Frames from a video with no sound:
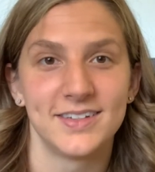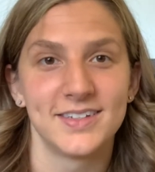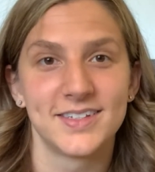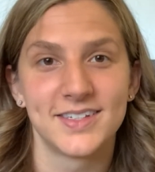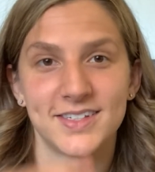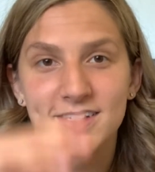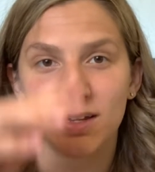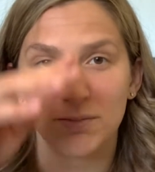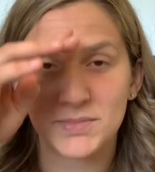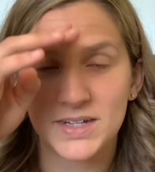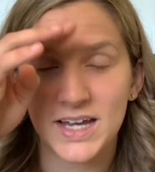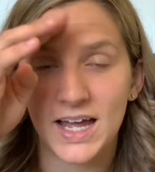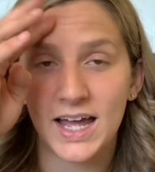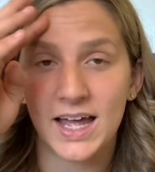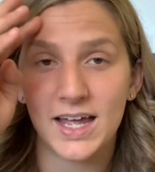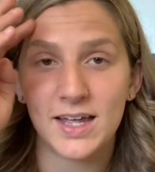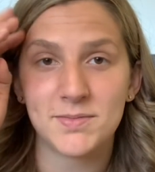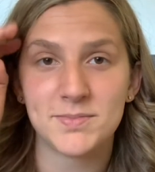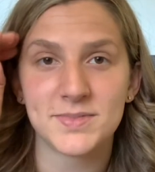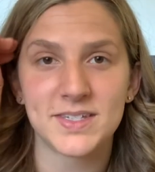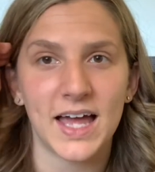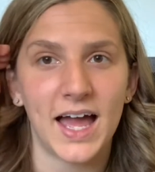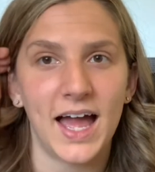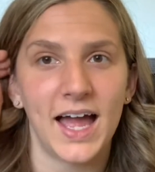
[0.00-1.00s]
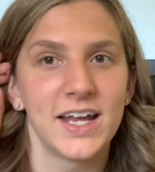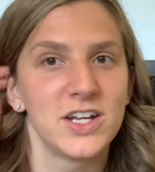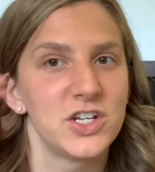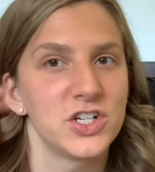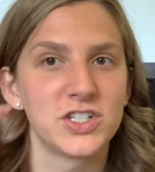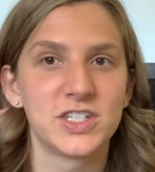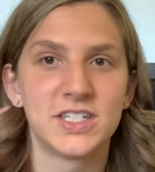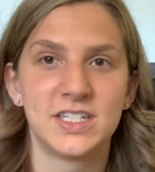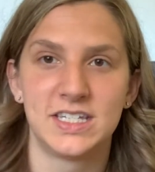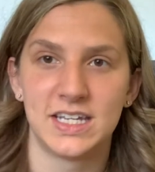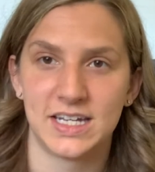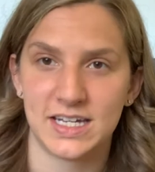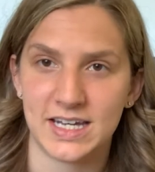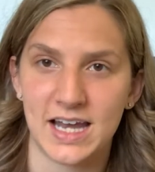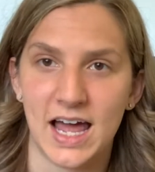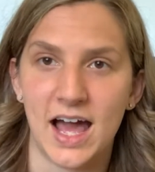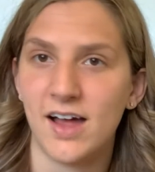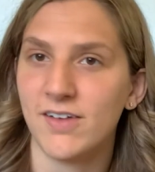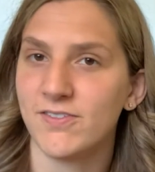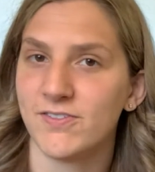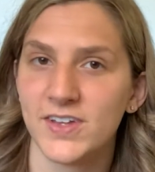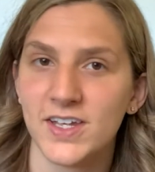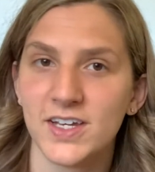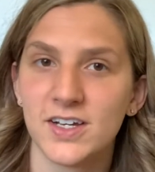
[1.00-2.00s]
Sometimes I just did
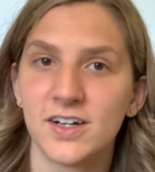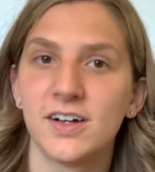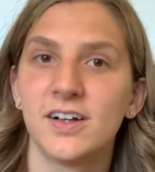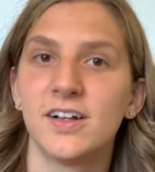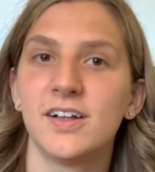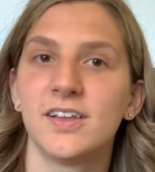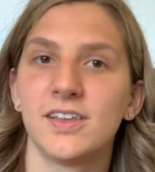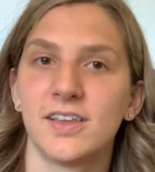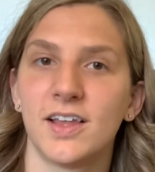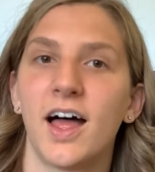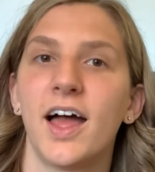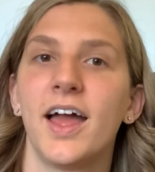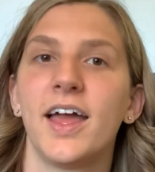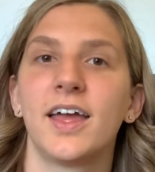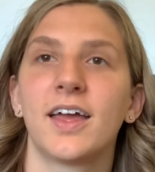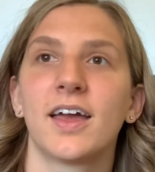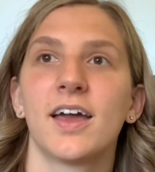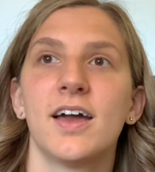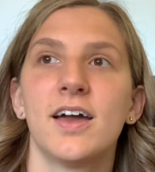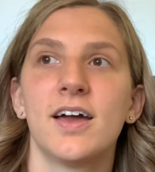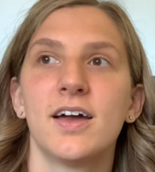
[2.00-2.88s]
not feel like